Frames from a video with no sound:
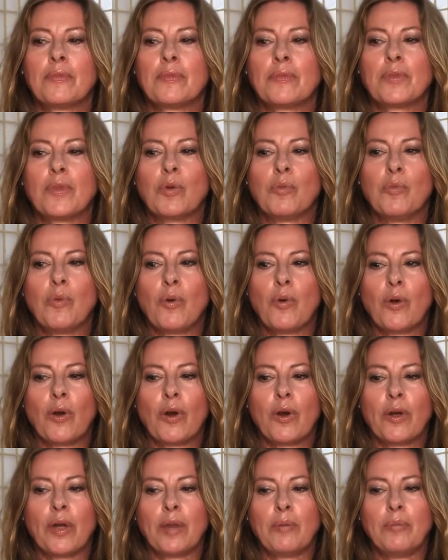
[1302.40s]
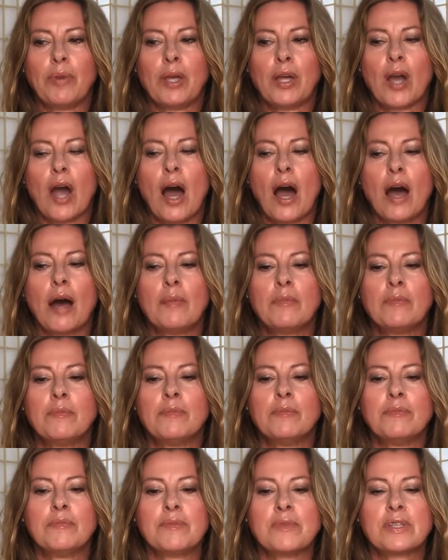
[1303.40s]
the more it
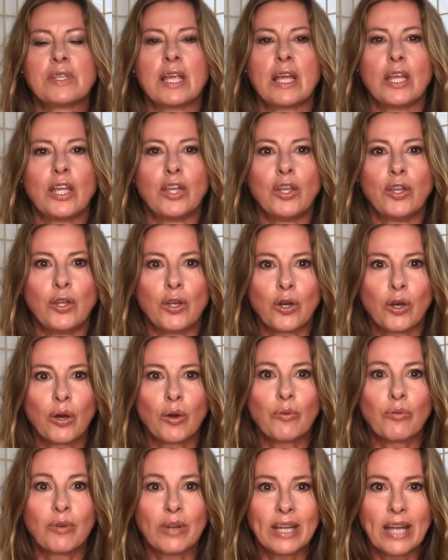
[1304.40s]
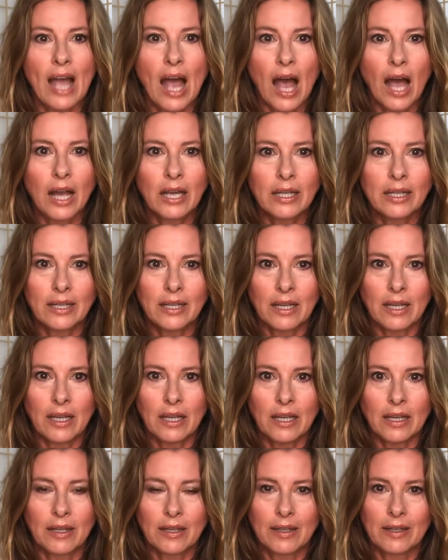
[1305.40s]
becomes your
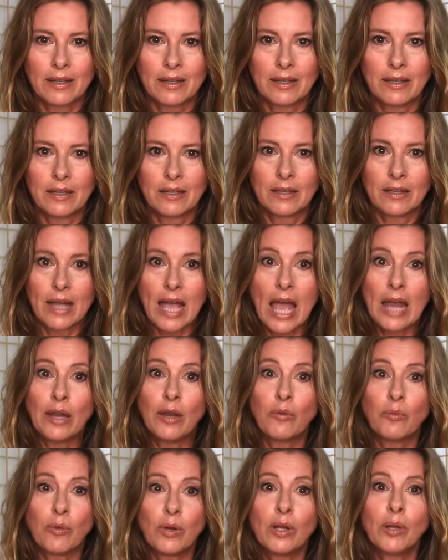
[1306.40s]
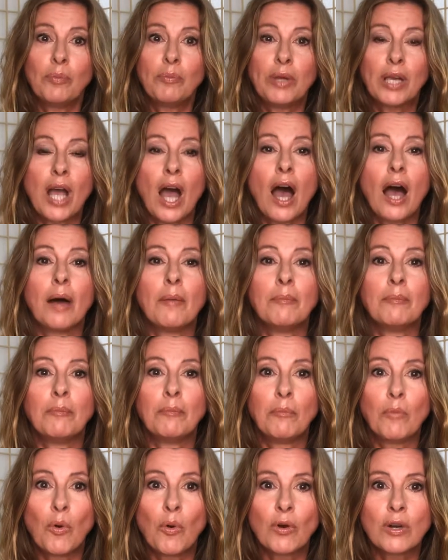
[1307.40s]
reality. And it will become
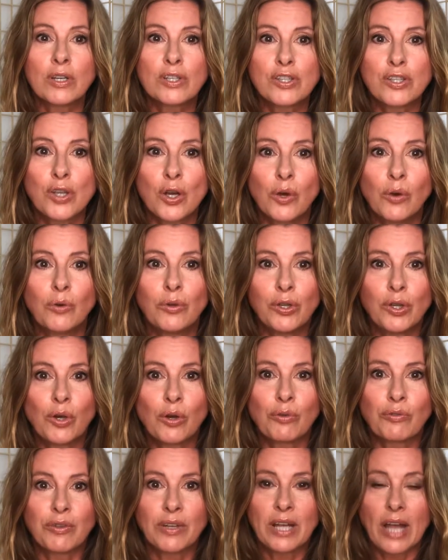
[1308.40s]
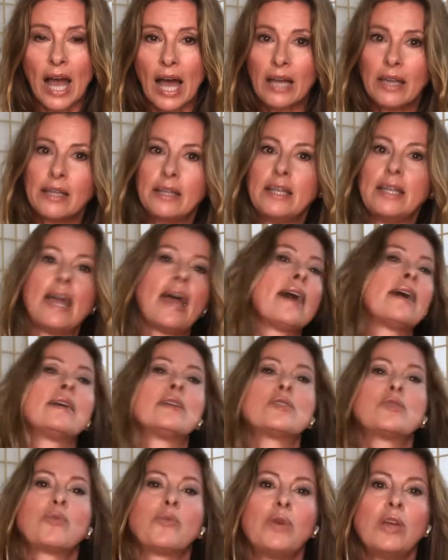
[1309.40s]
more so your reality
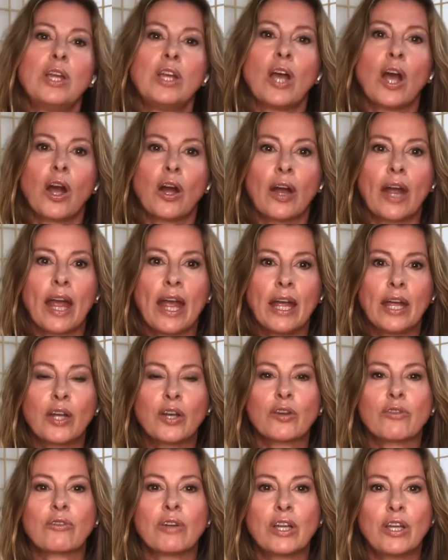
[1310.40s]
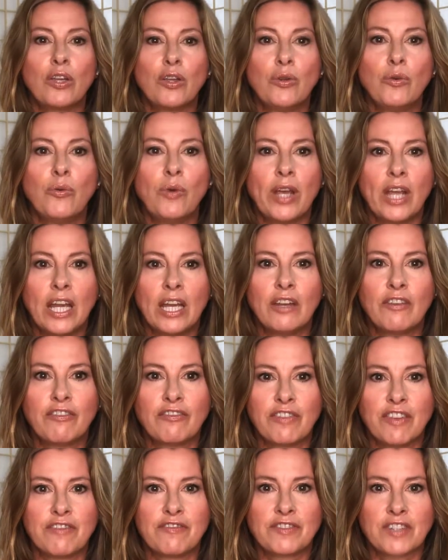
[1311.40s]
as we are anchoring you in
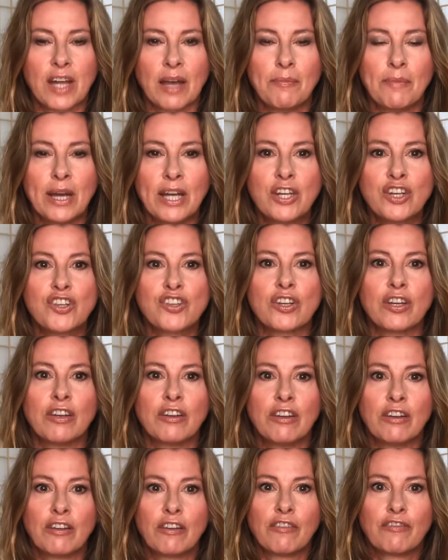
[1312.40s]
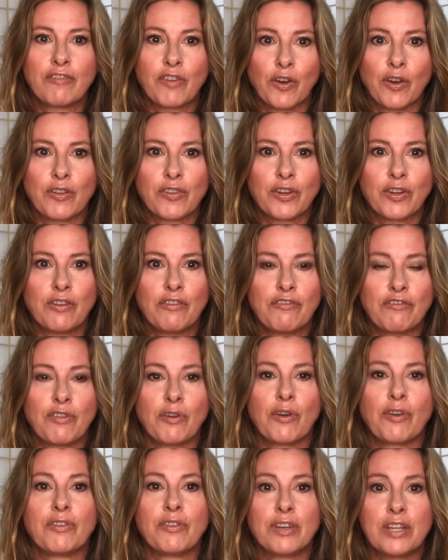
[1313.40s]
fifth dimension further and
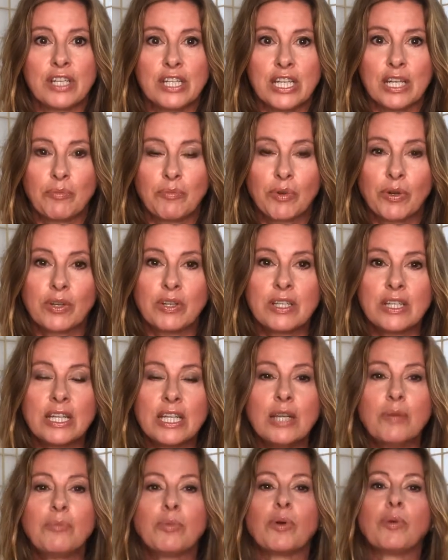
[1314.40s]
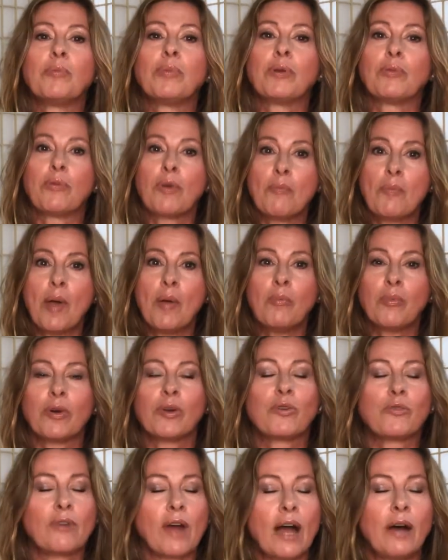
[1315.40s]
further and deeper and deeper. But remember,
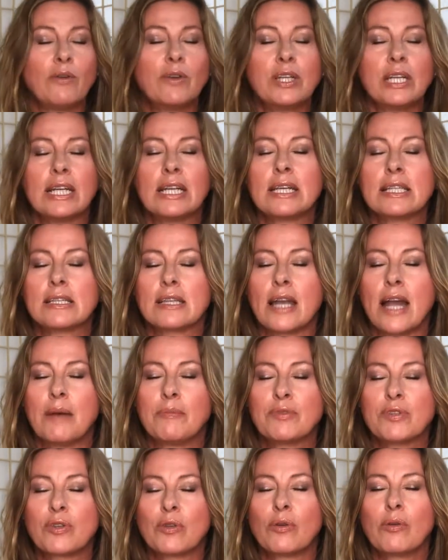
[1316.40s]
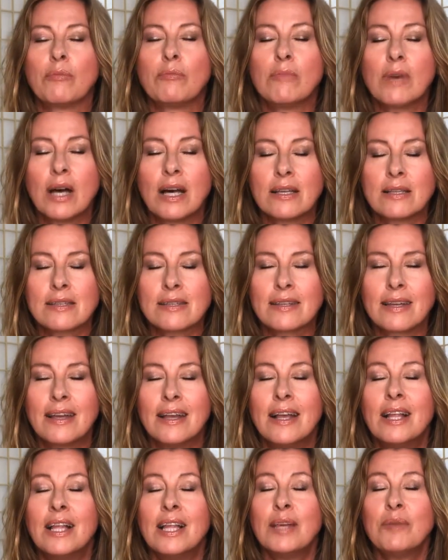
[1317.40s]
grounding is an absolute must
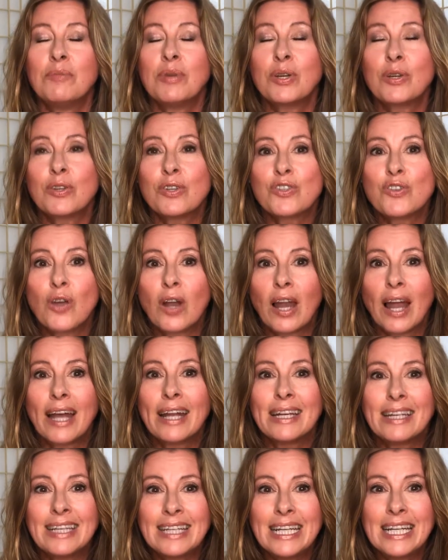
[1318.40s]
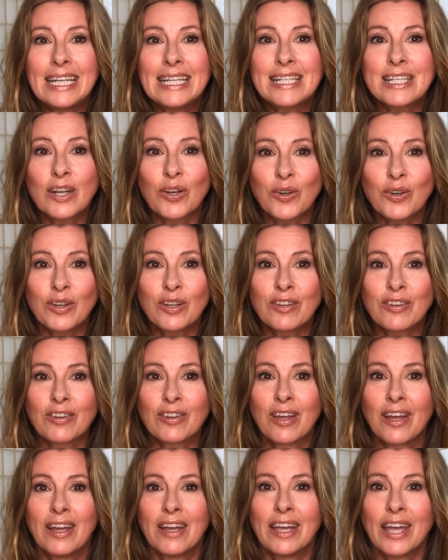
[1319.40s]
because your light needs earth
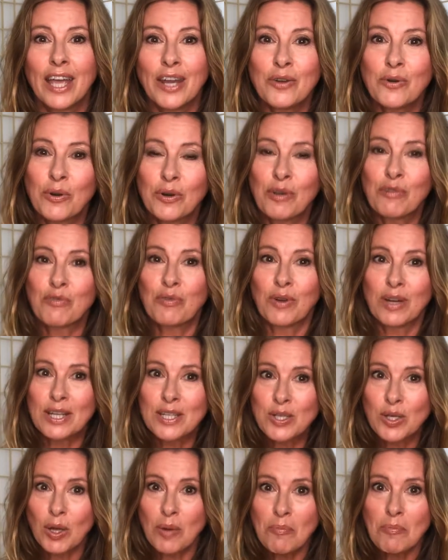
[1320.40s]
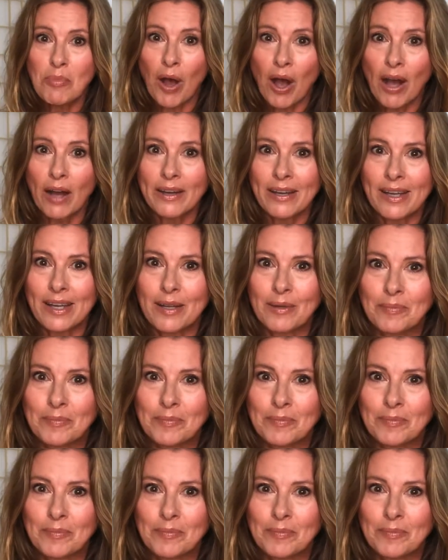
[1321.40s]
in order for it to embody.